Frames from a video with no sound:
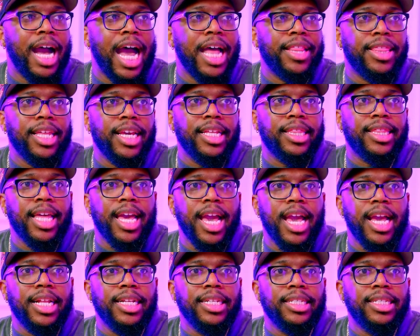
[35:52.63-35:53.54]
I think
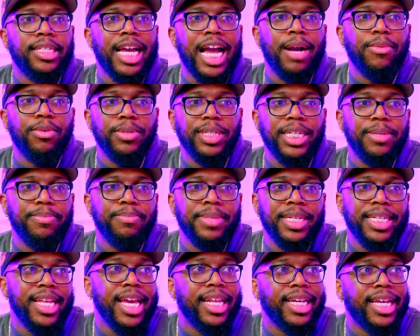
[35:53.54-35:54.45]
that time will
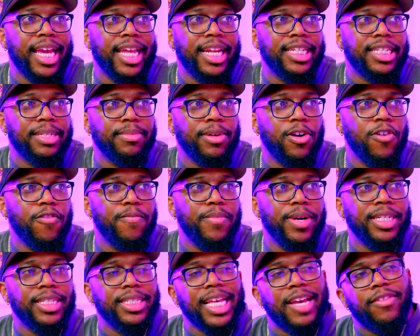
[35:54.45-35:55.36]
be dedicated to both,
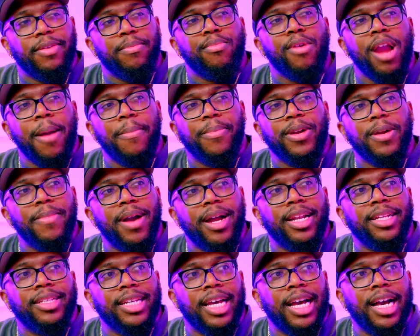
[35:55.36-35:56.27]
but just having proper
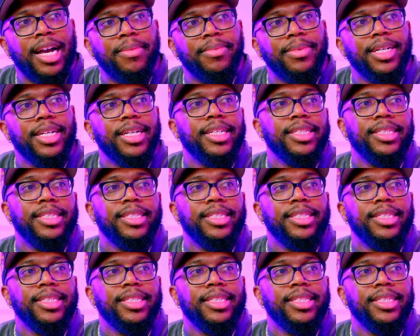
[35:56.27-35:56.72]
amount of time